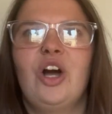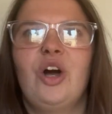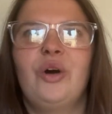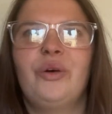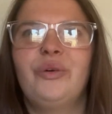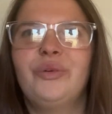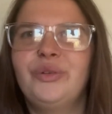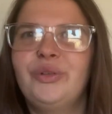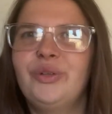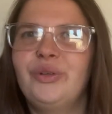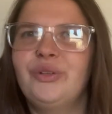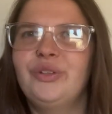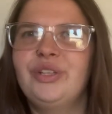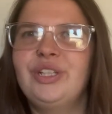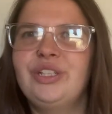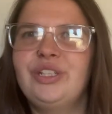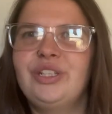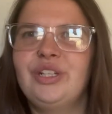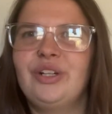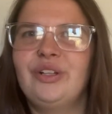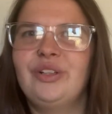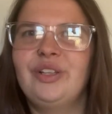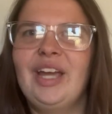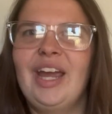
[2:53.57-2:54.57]
Although the
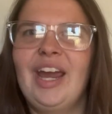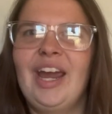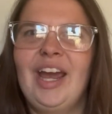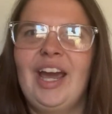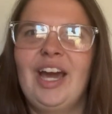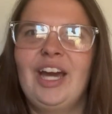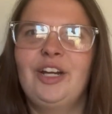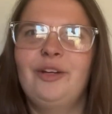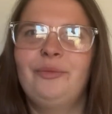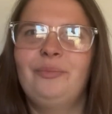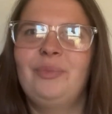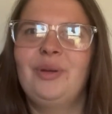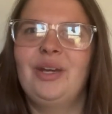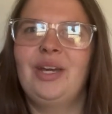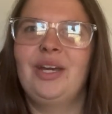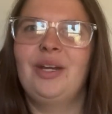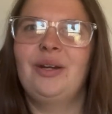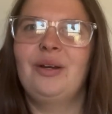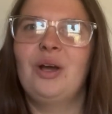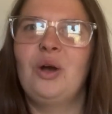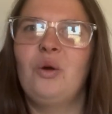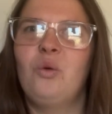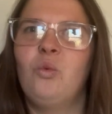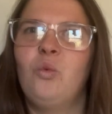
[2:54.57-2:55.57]
doll had
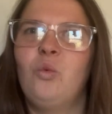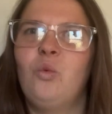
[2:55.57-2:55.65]
been